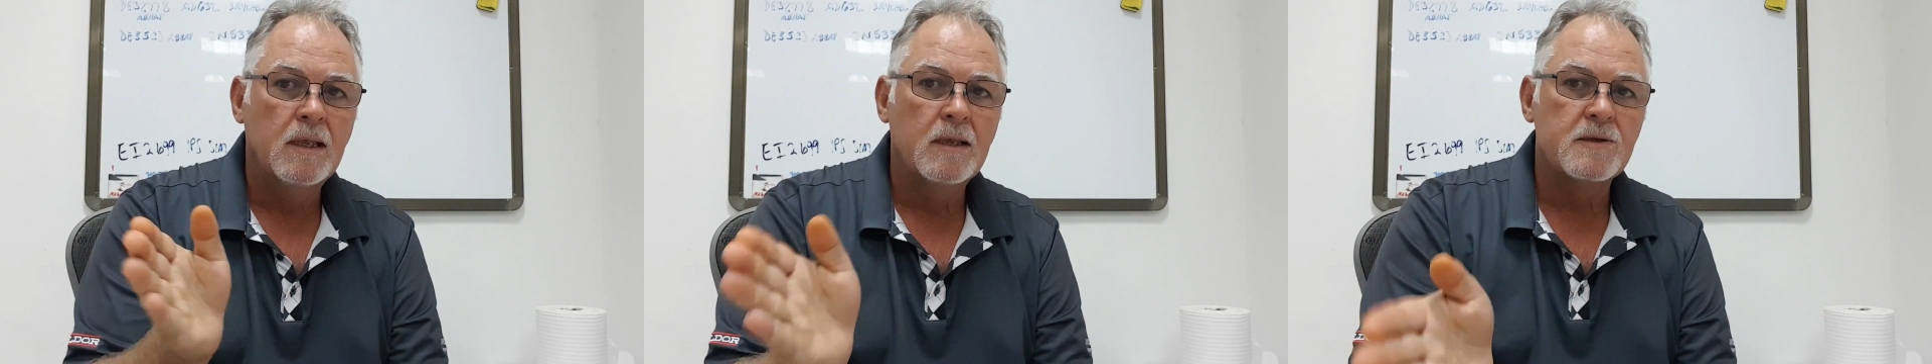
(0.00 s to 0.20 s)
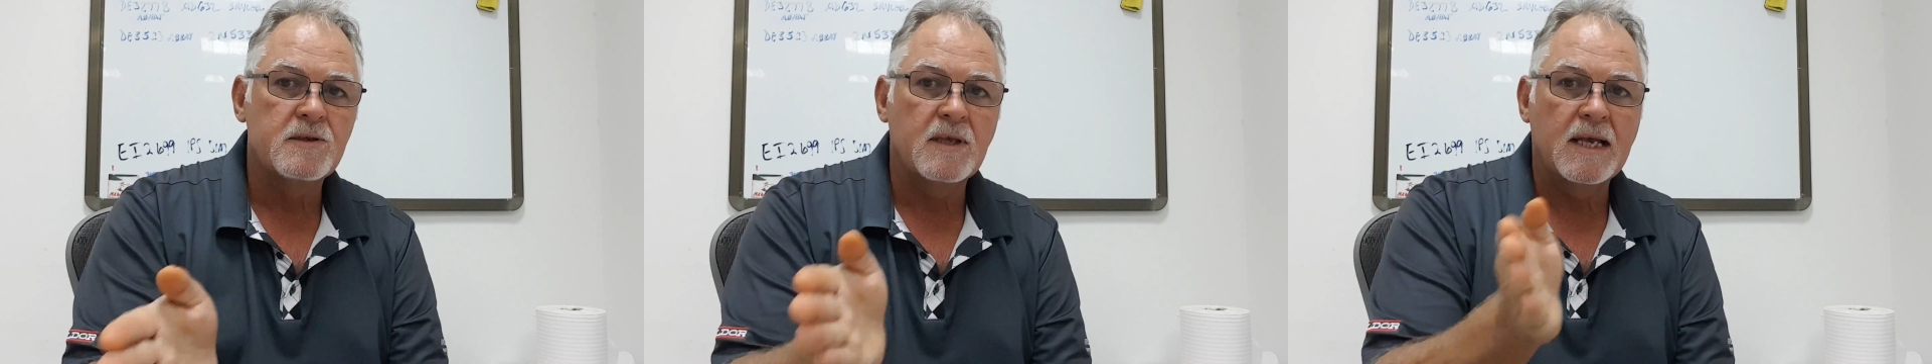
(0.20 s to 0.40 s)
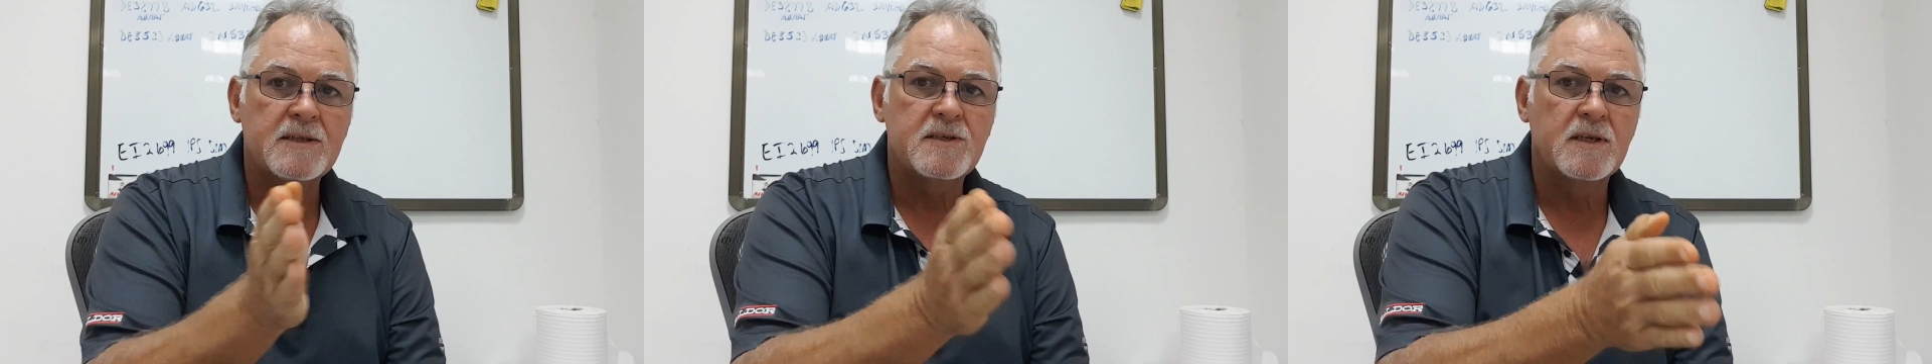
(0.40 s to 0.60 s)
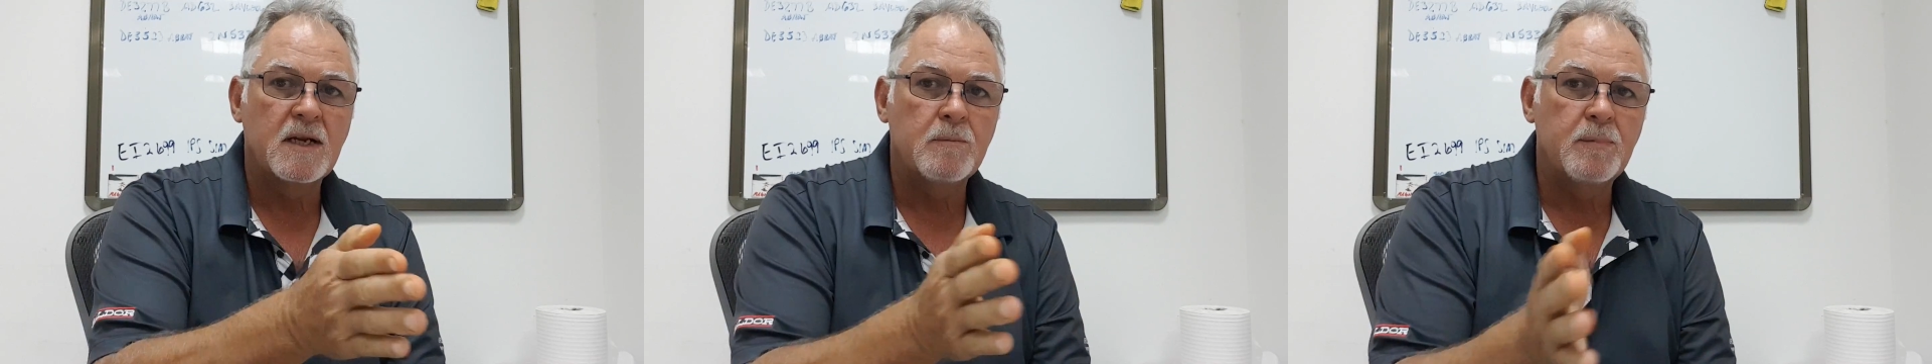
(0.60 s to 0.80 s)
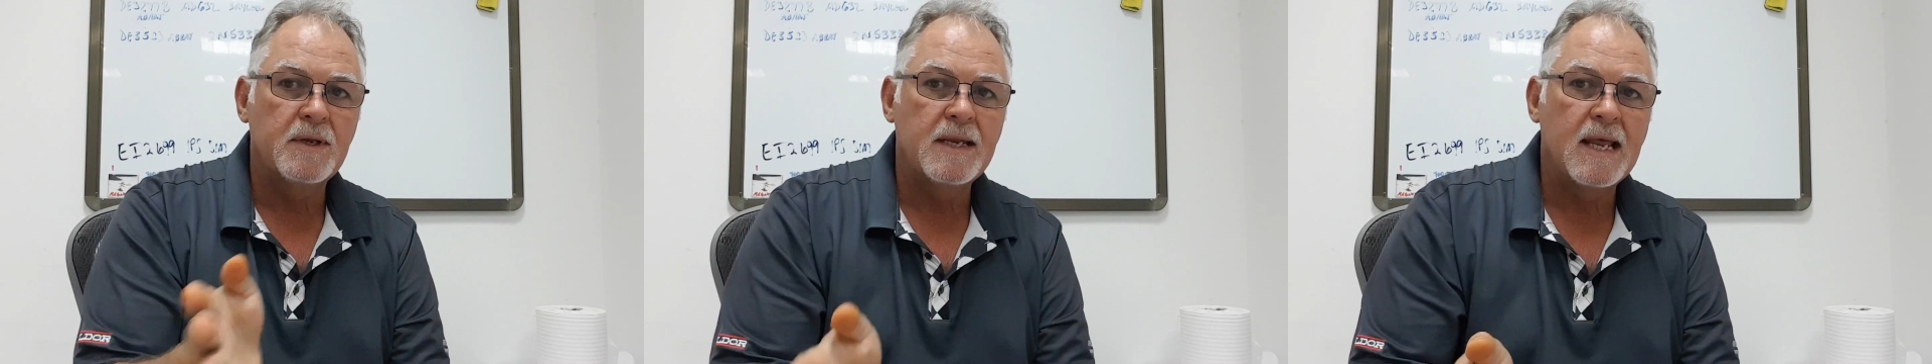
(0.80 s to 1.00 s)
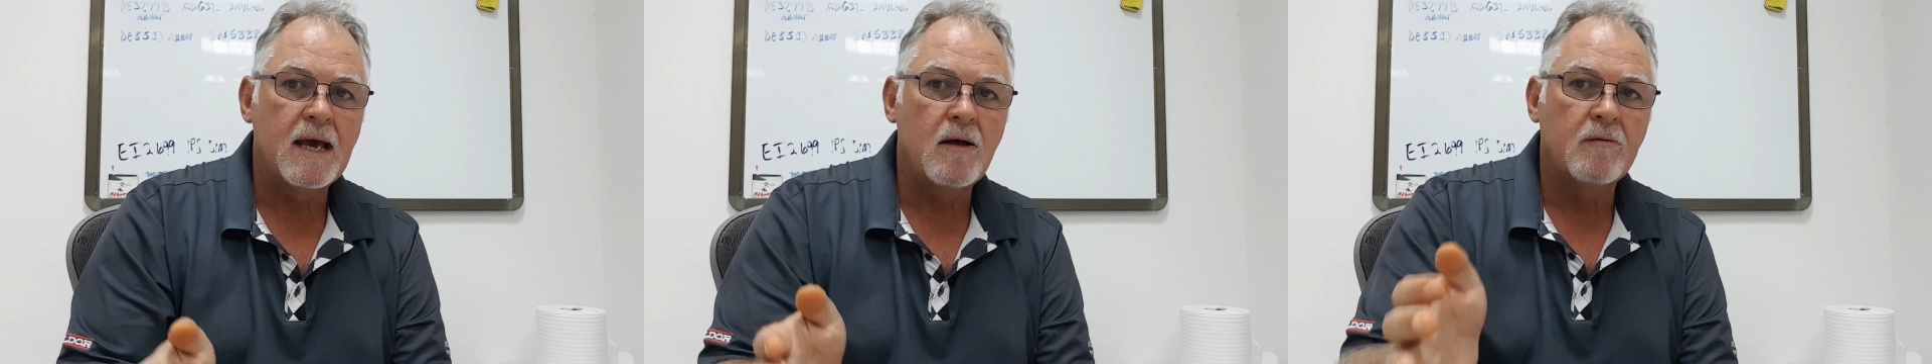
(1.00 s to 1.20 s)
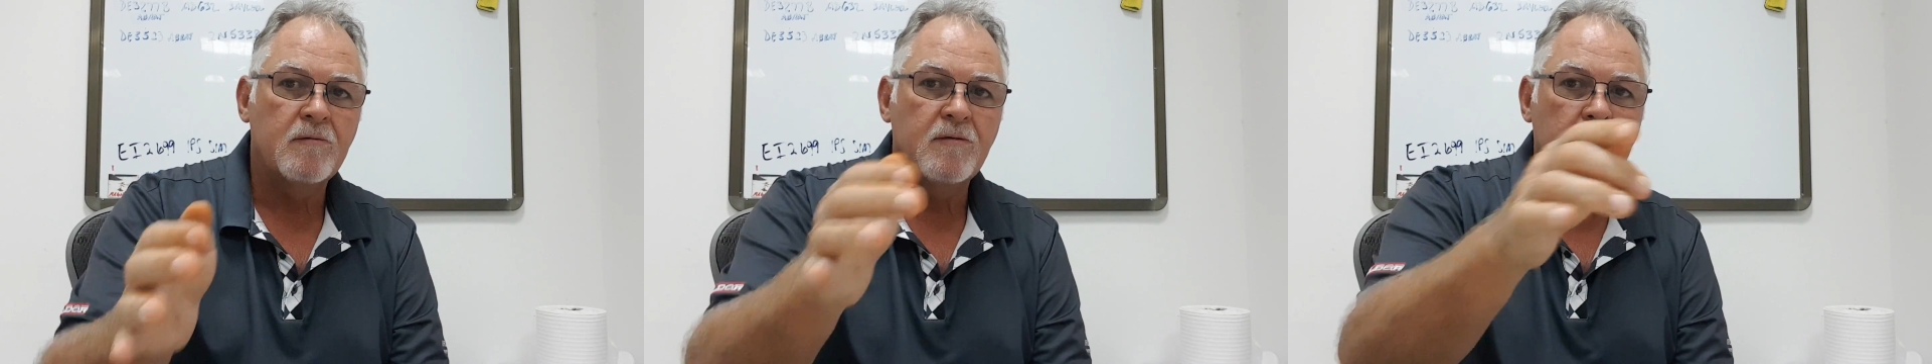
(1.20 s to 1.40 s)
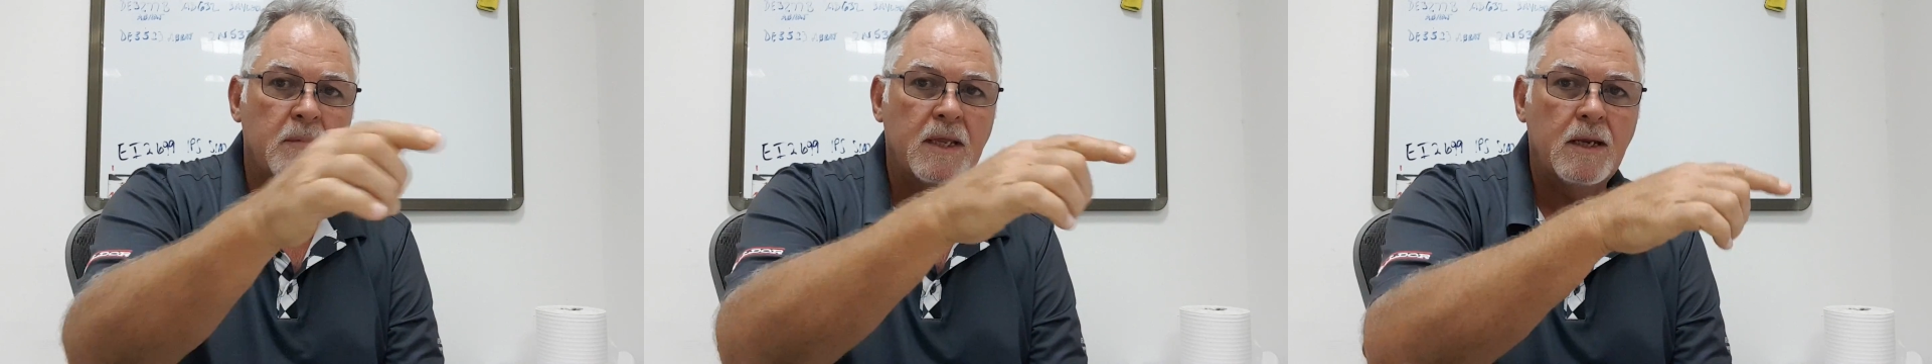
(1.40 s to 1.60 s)
So that's an up and down
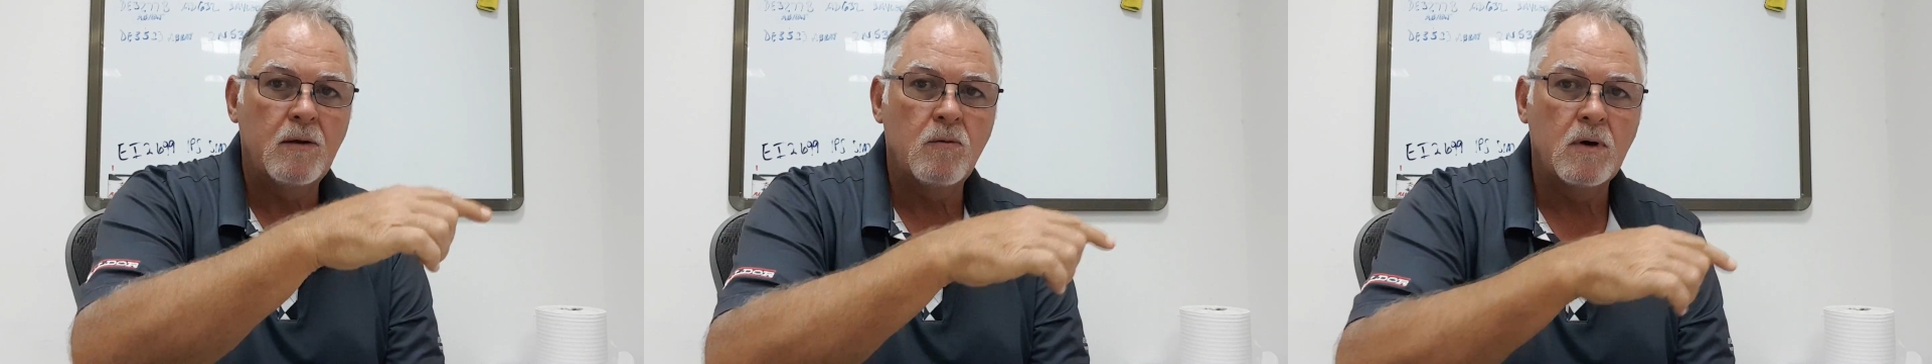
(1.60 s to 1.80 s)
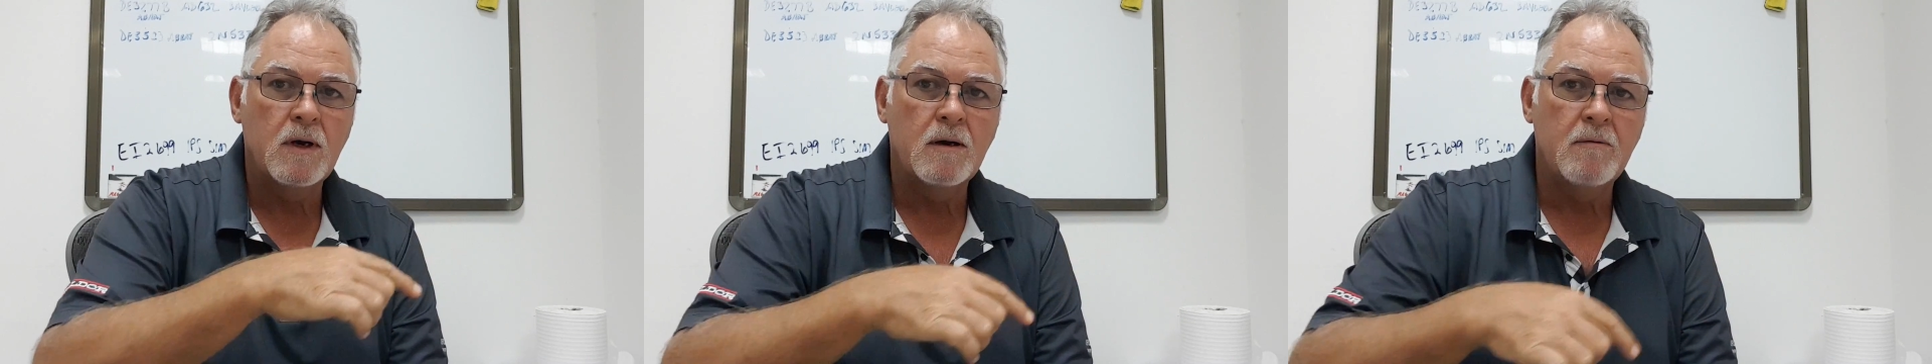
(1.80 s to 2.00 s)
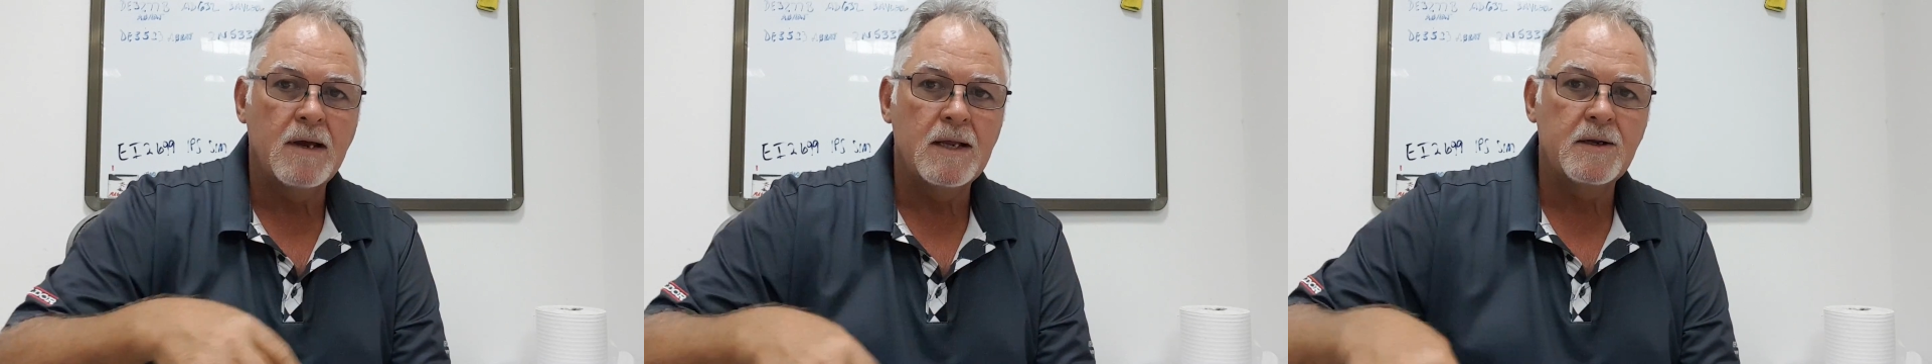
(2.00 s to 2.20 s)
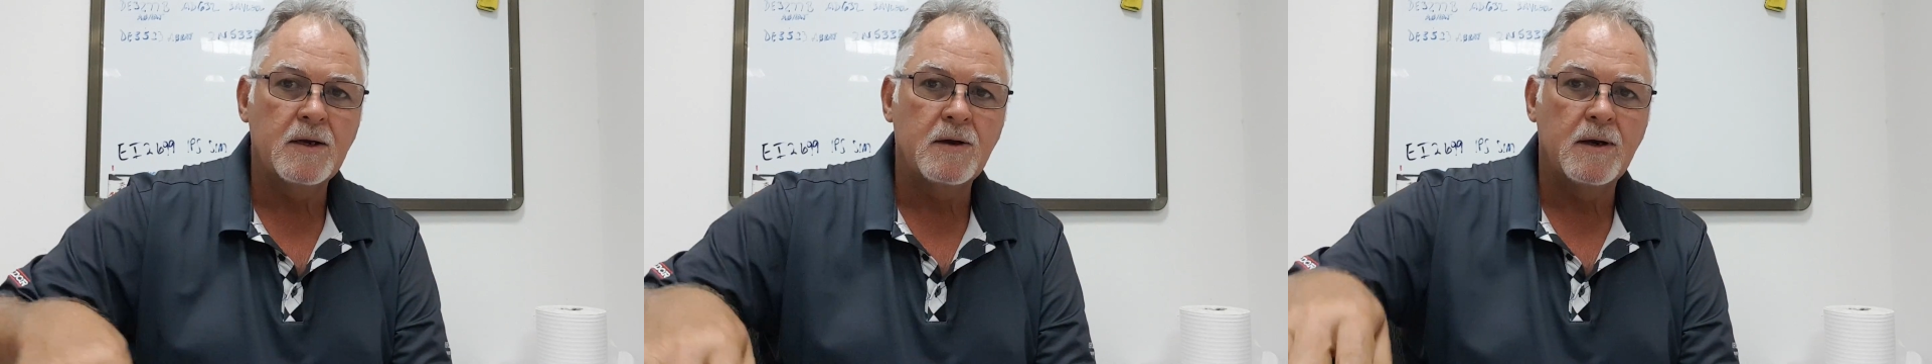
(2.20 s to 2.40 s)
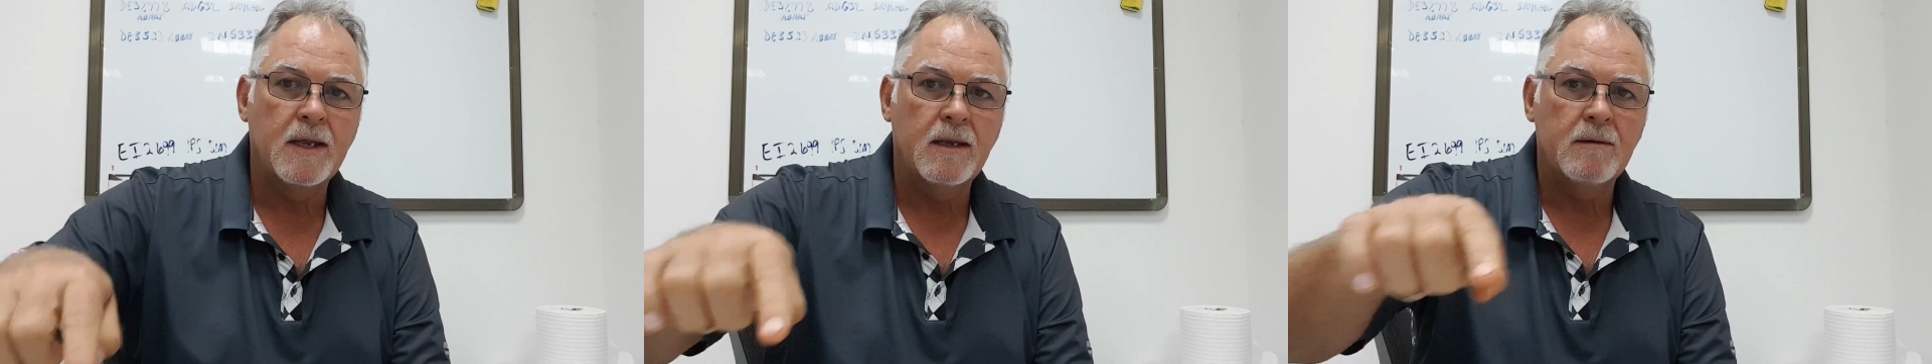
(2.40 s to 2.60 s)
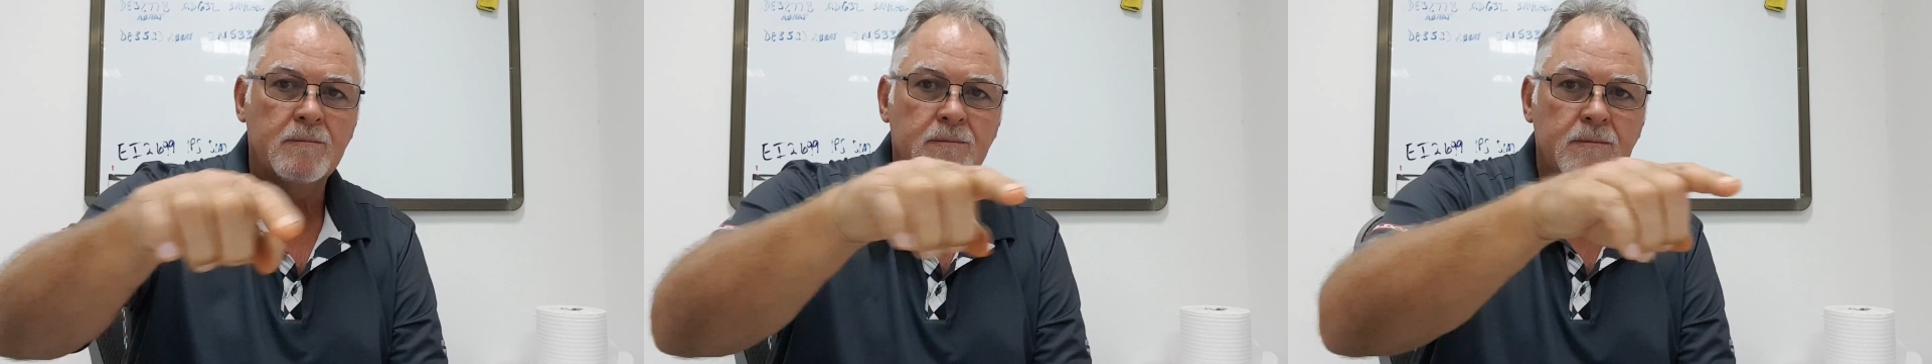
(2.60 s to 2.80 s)
from anywhere around the green.